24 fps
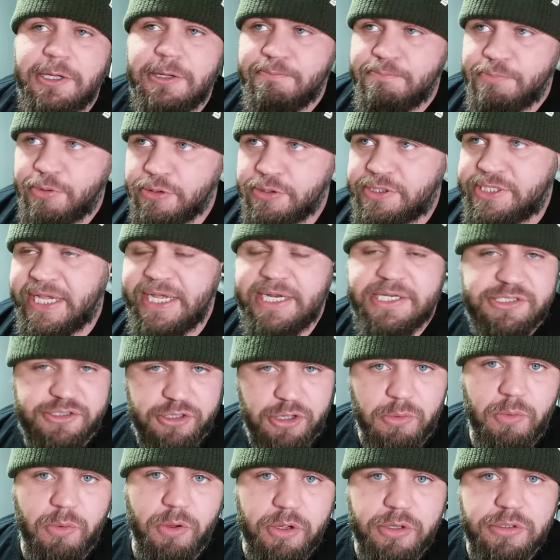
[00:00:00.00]
But deeds,
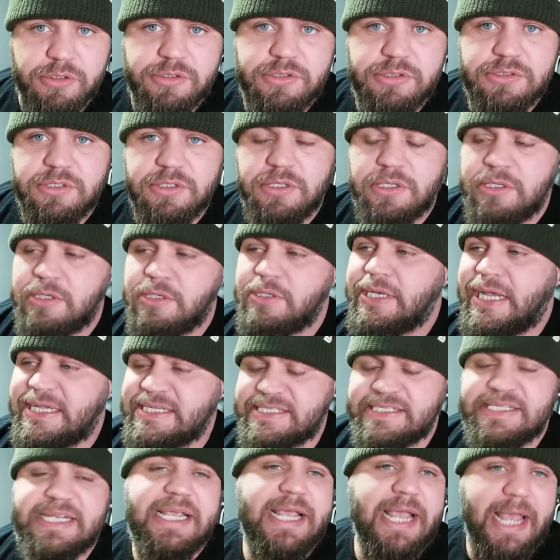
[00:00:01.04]
not words. Let's
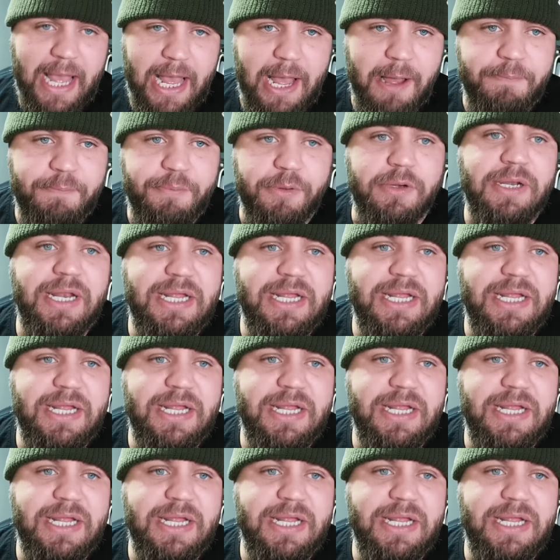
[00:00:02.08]
see it happen.